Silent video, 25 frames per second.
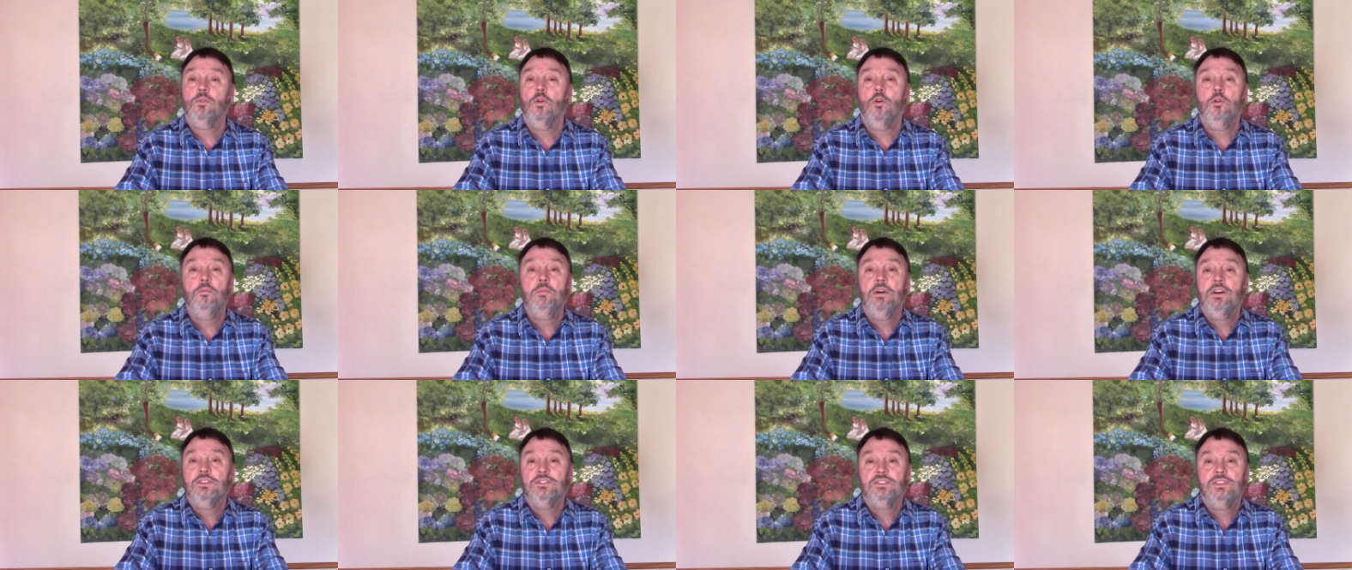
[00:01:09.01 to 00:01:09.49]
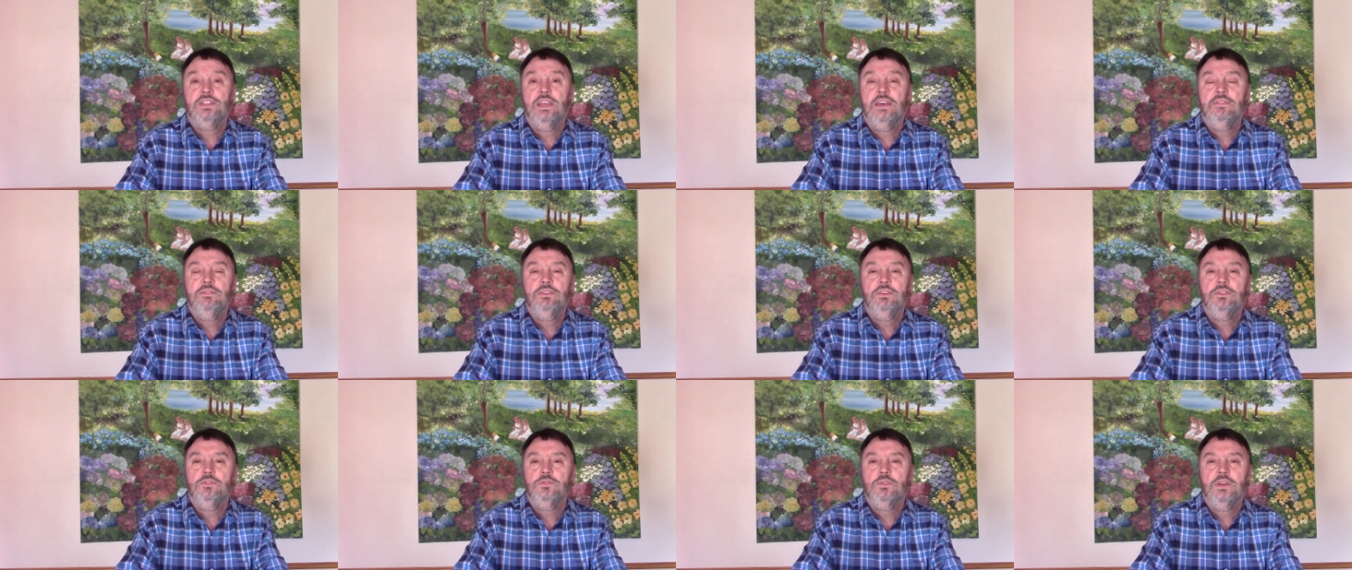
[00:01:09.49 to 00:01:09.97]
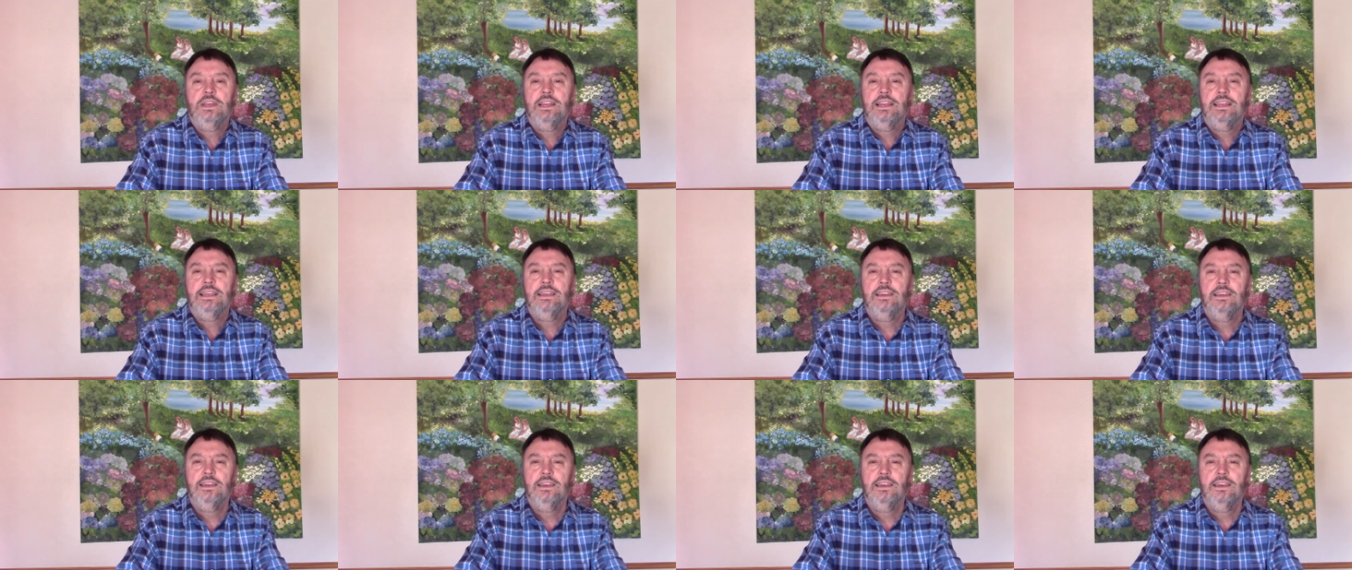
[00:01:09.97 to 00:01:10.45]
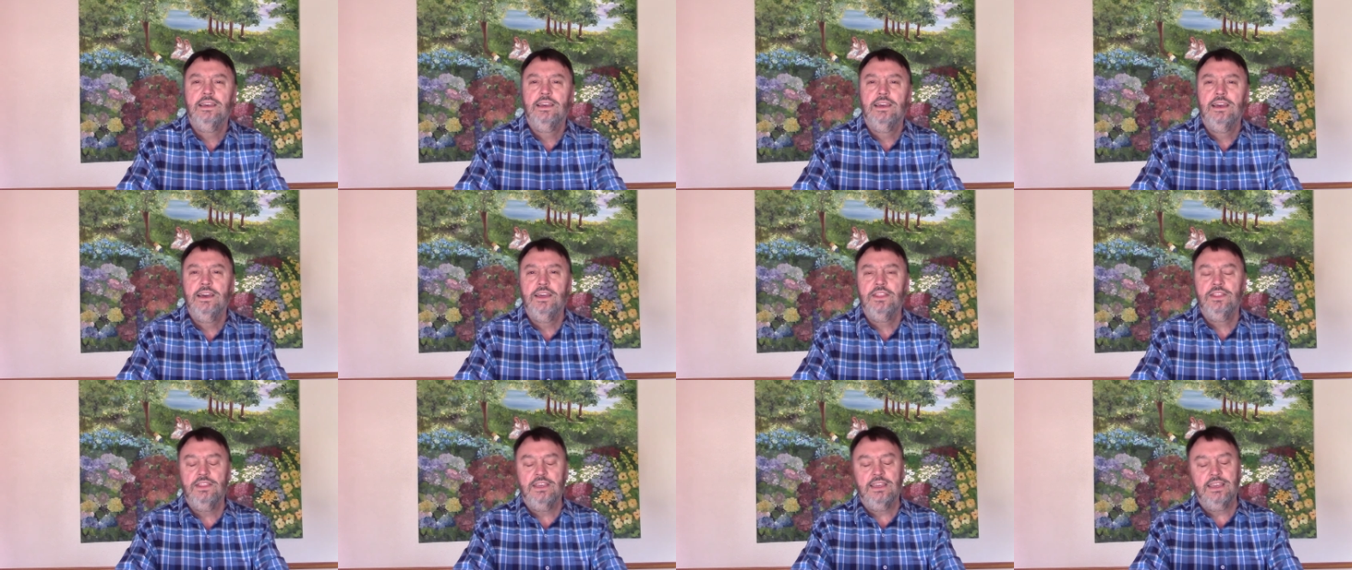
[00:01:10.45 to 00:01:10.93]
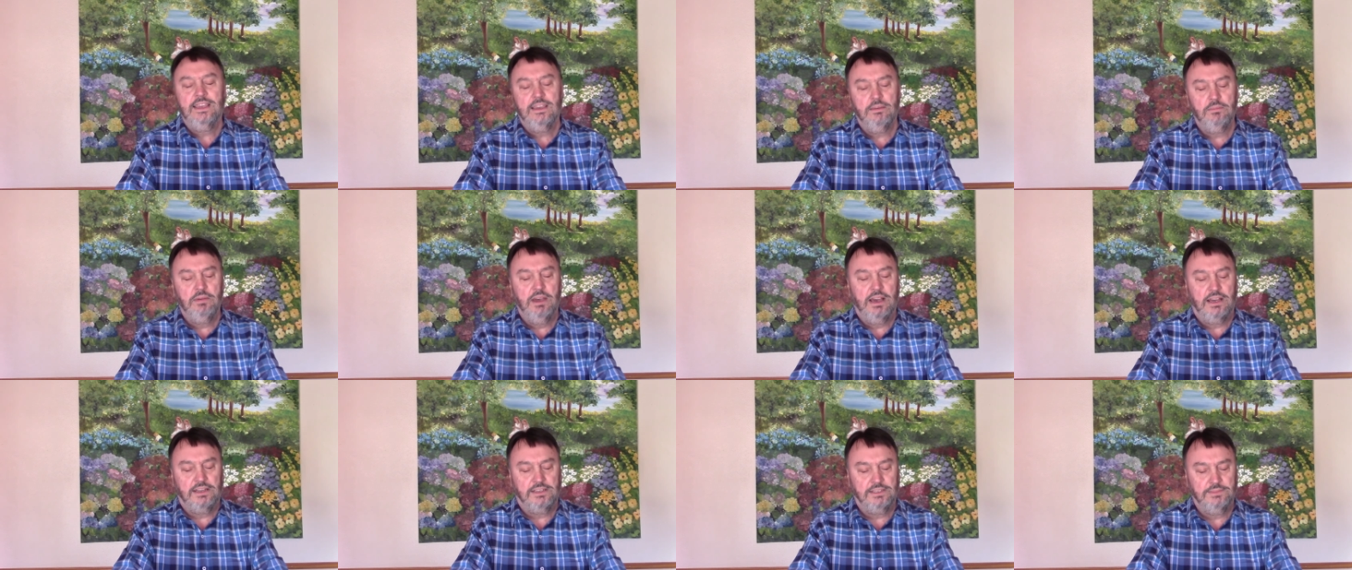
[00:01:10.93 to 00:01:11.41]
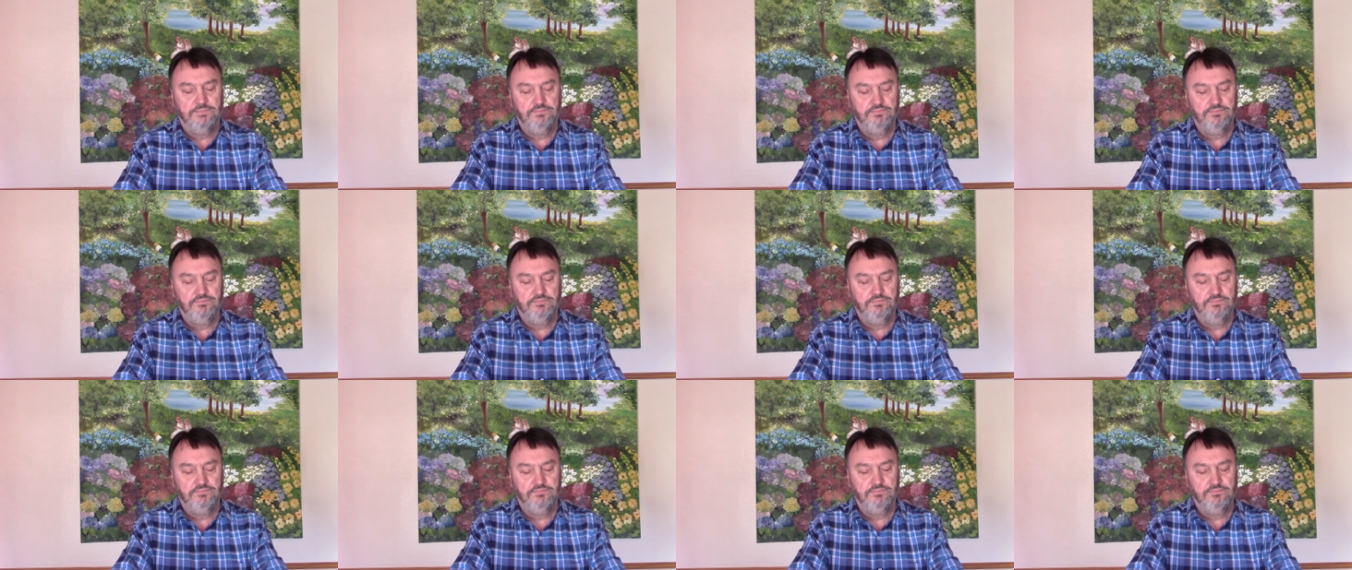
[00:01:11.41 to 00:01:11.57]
almost never really think about.